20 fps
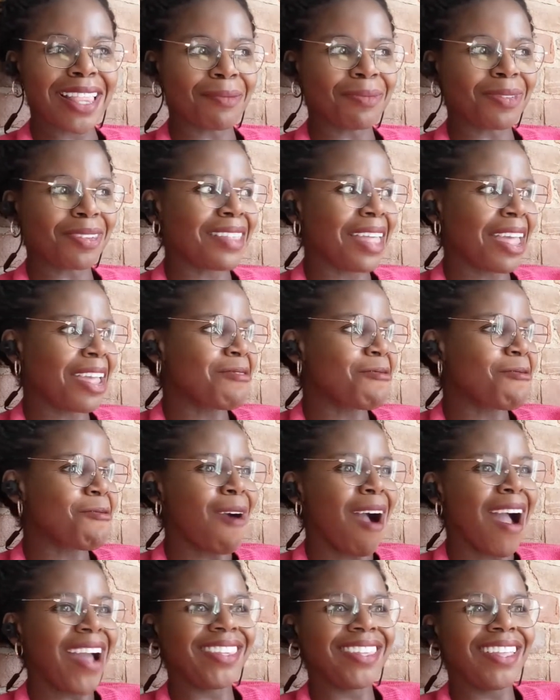I'm just like,
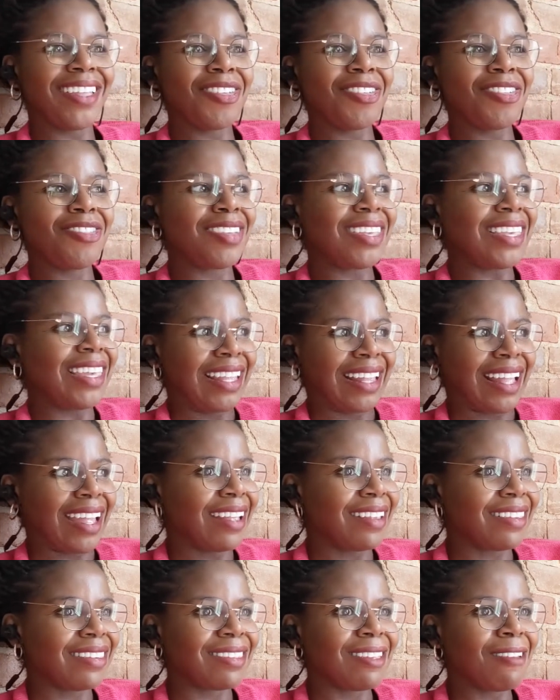why didn't you eat
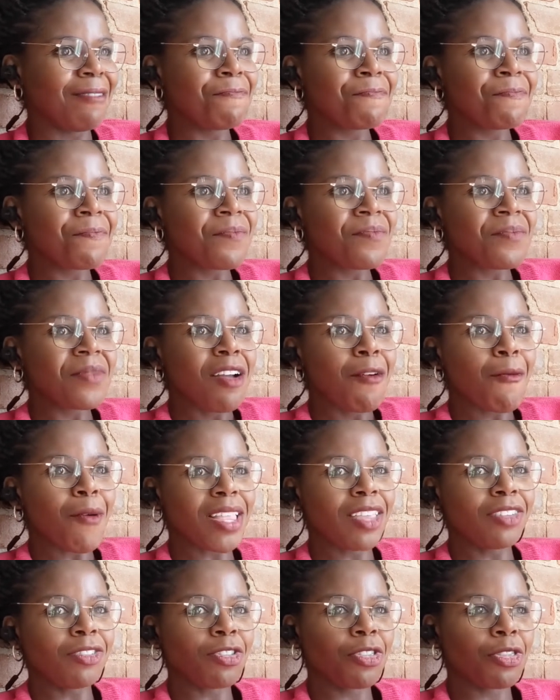it? Why
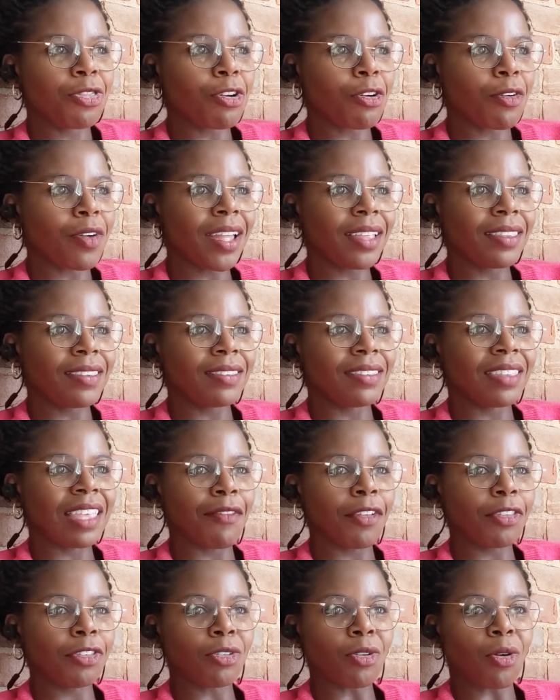didn't you throw it,
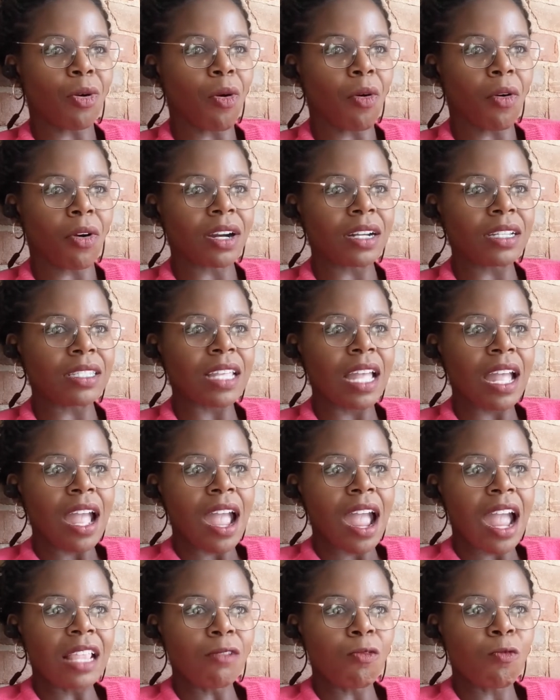give it to the horse?
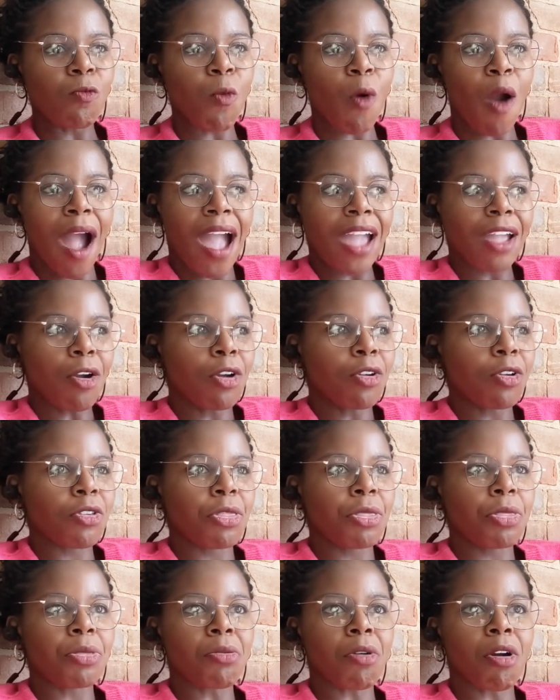And why are you
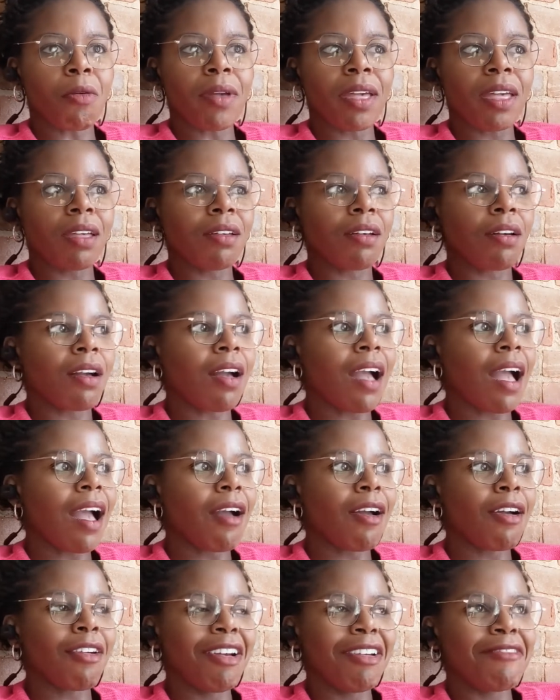throwing
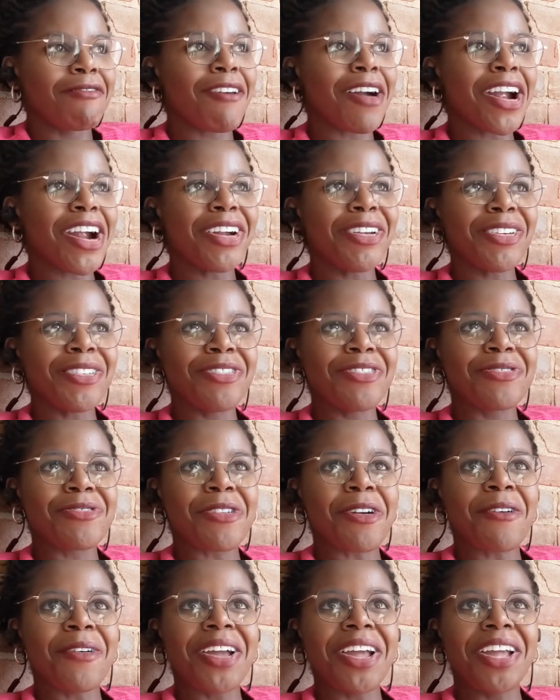
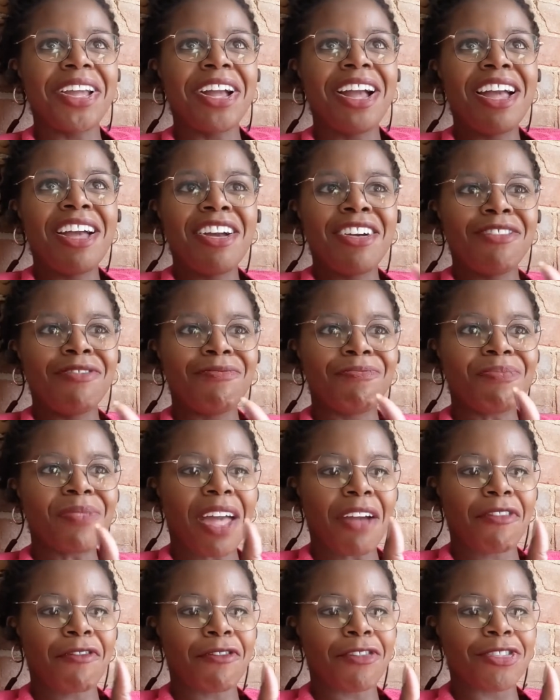
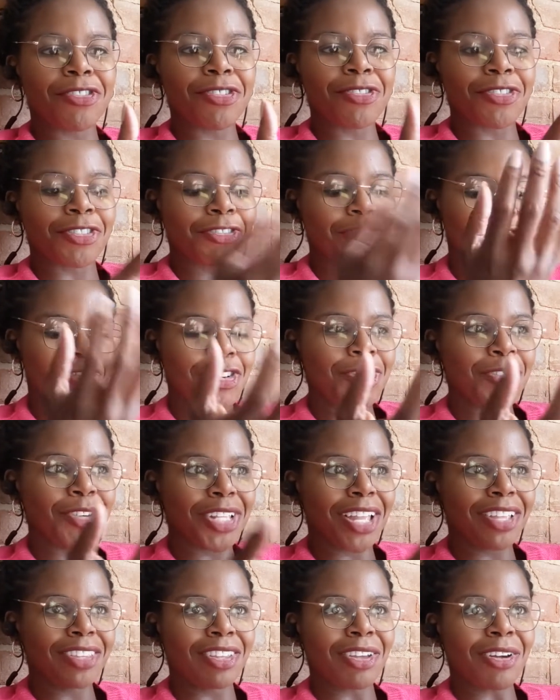a
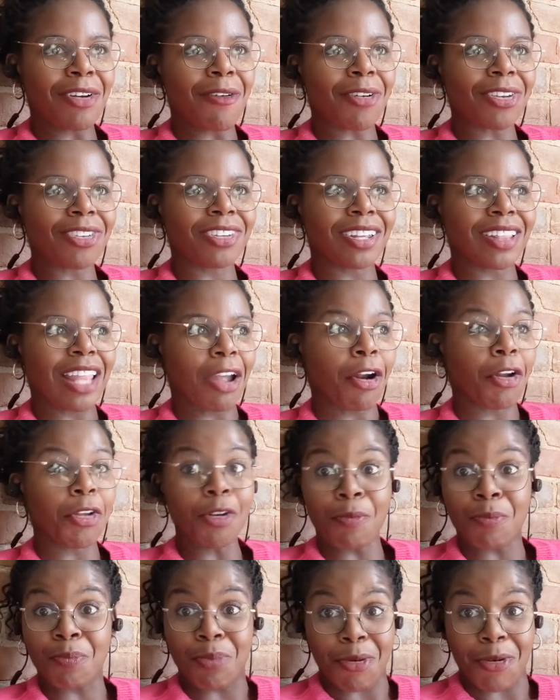food in the ocean? Like, are
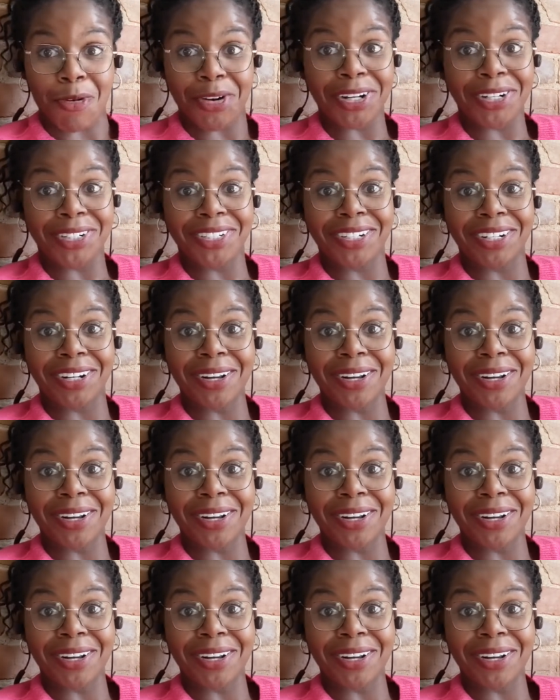you bored?